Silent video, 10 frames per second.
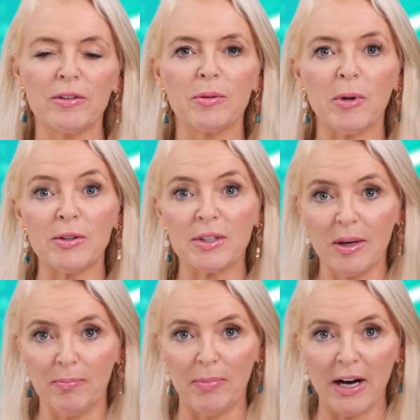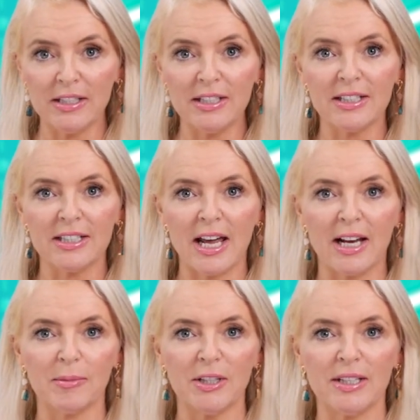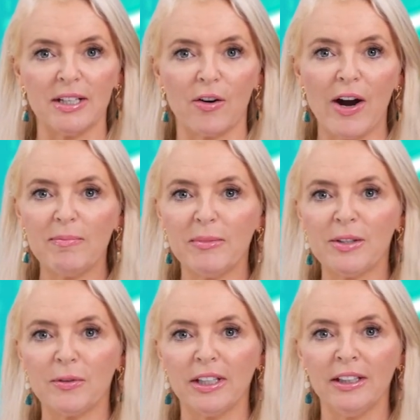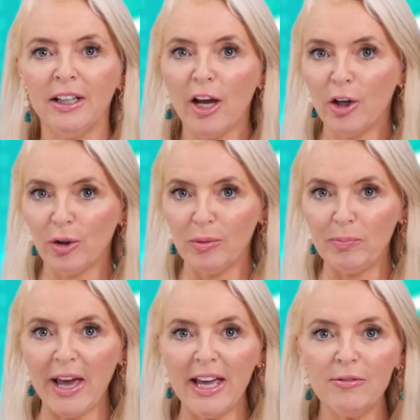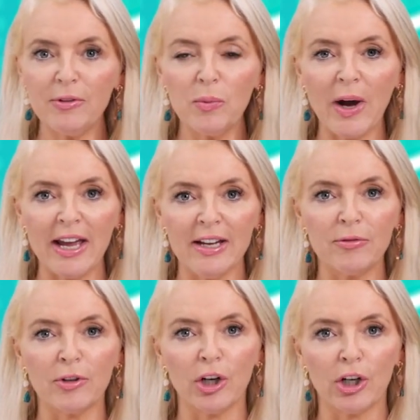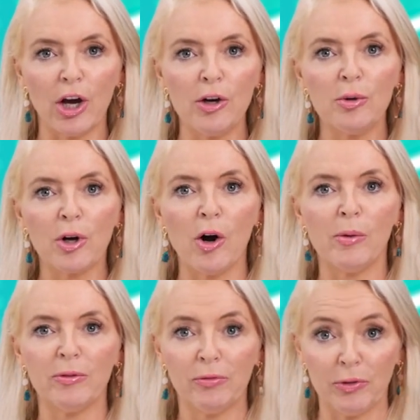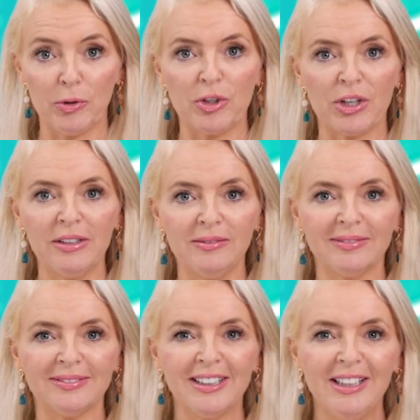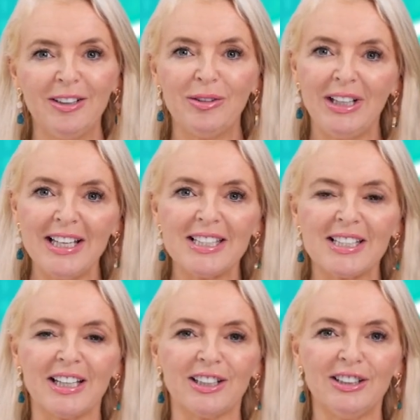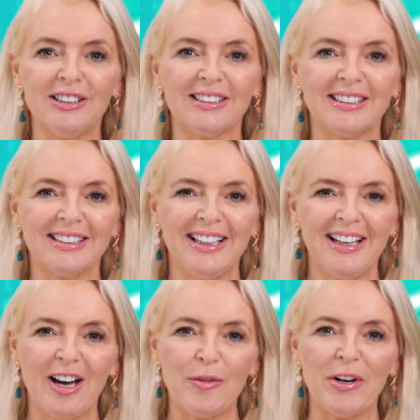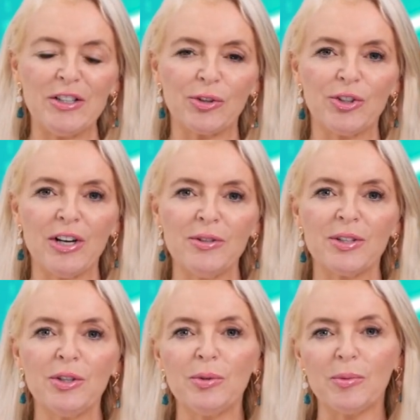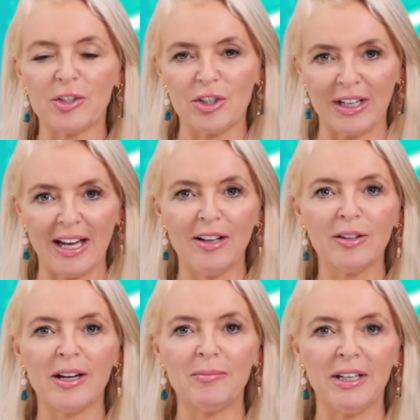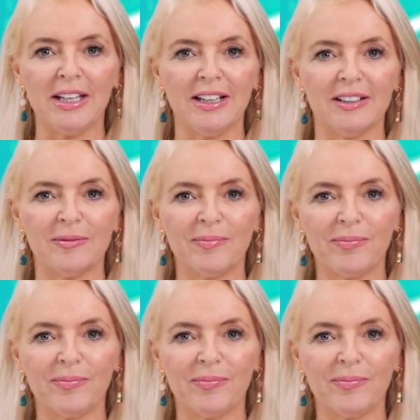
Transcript: of the most abundant elements in our atmosphere, could pave the way for a low carbon future? Let's take a look. I'm Rachel Jones and you're watching kalkinemedia.